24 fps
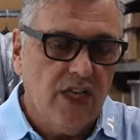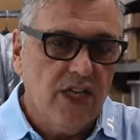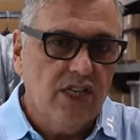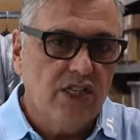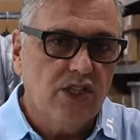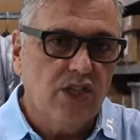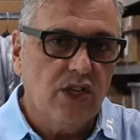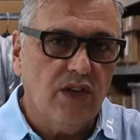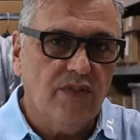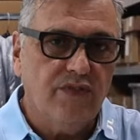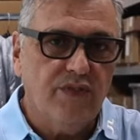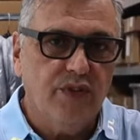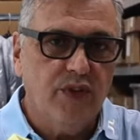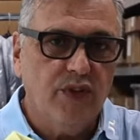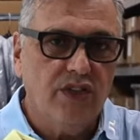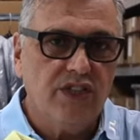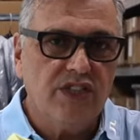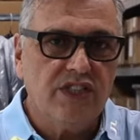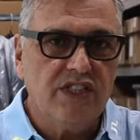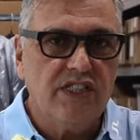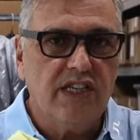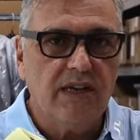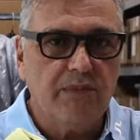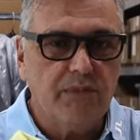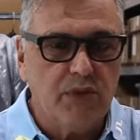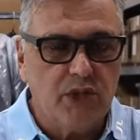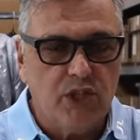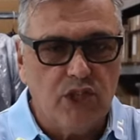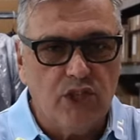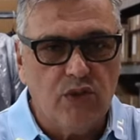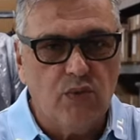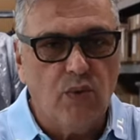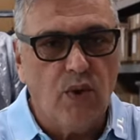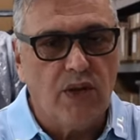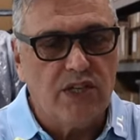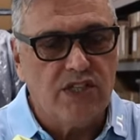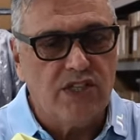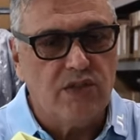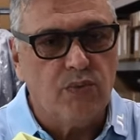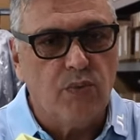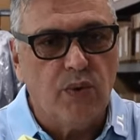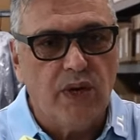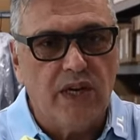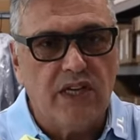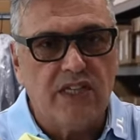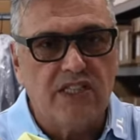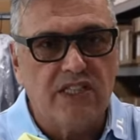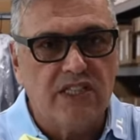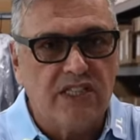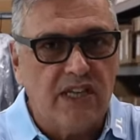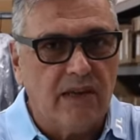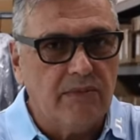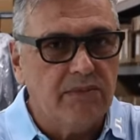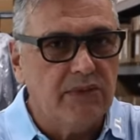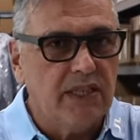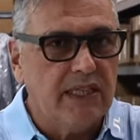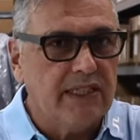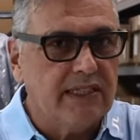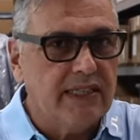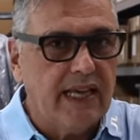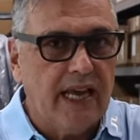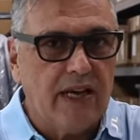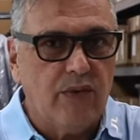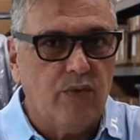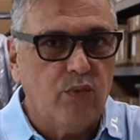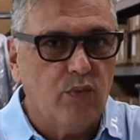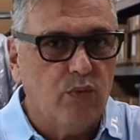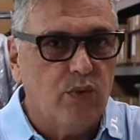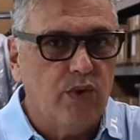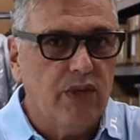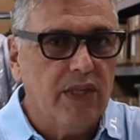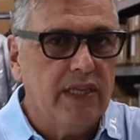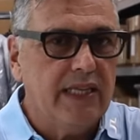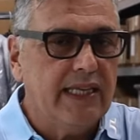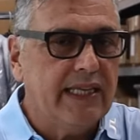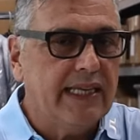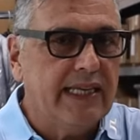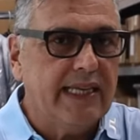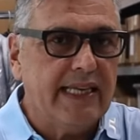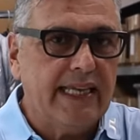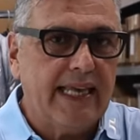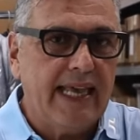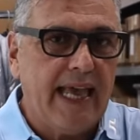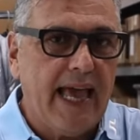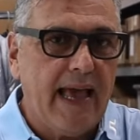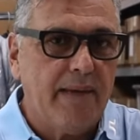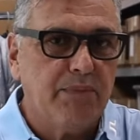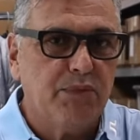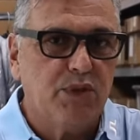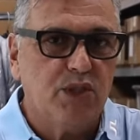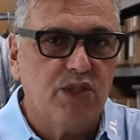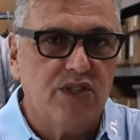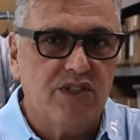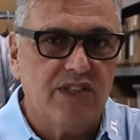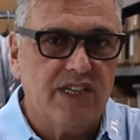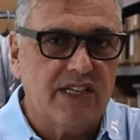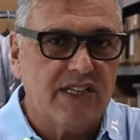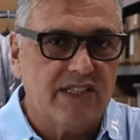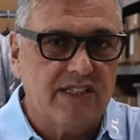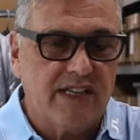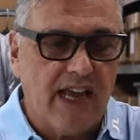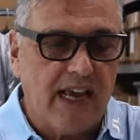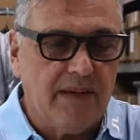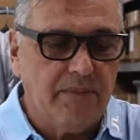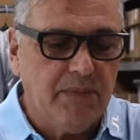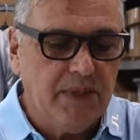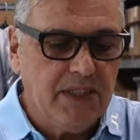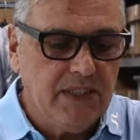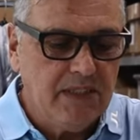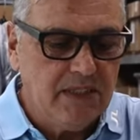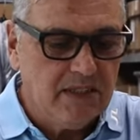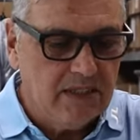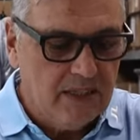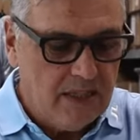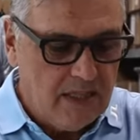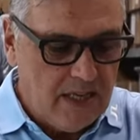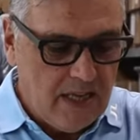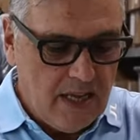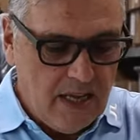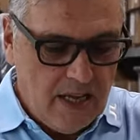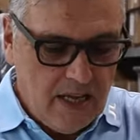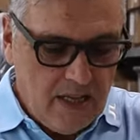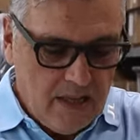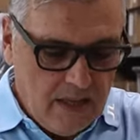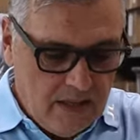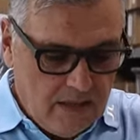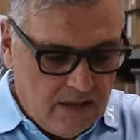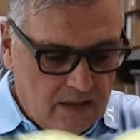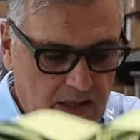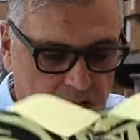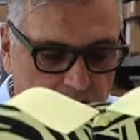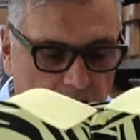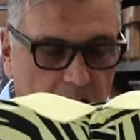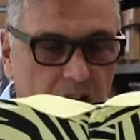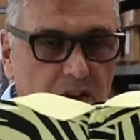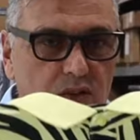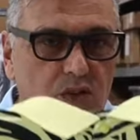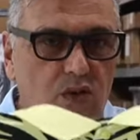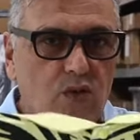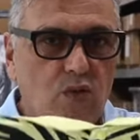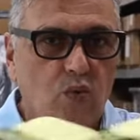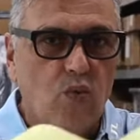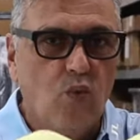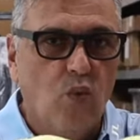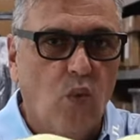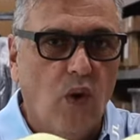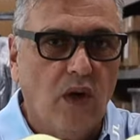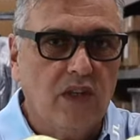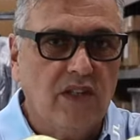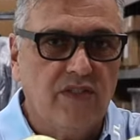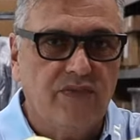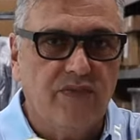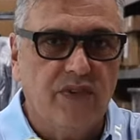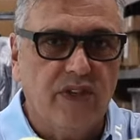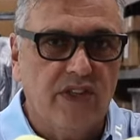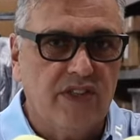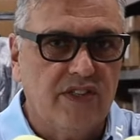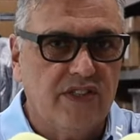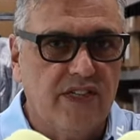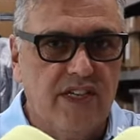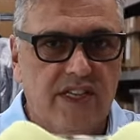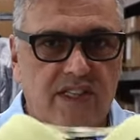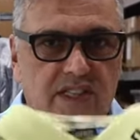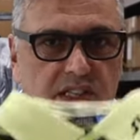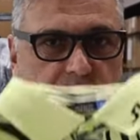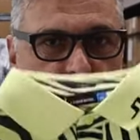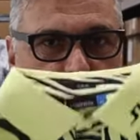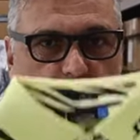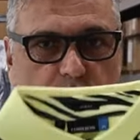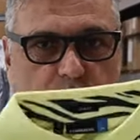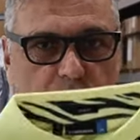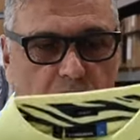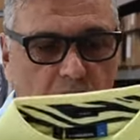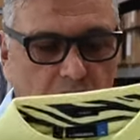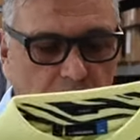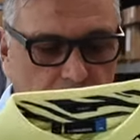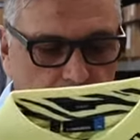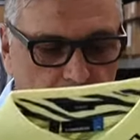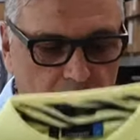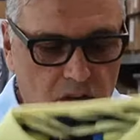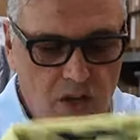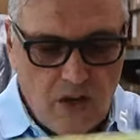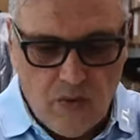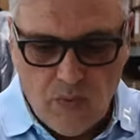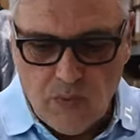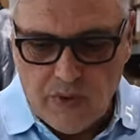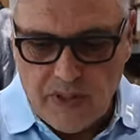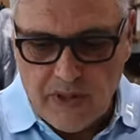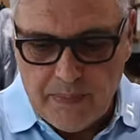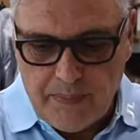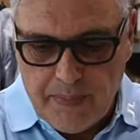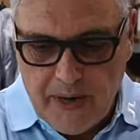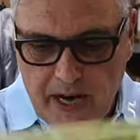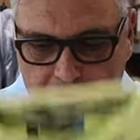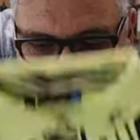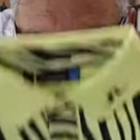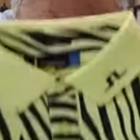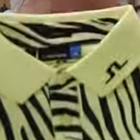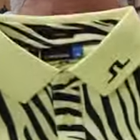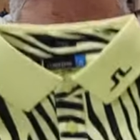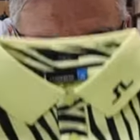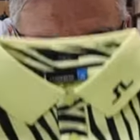So if you're somebody who wants to wear something that really captures excitement, how wonderful is this to put on with a pair of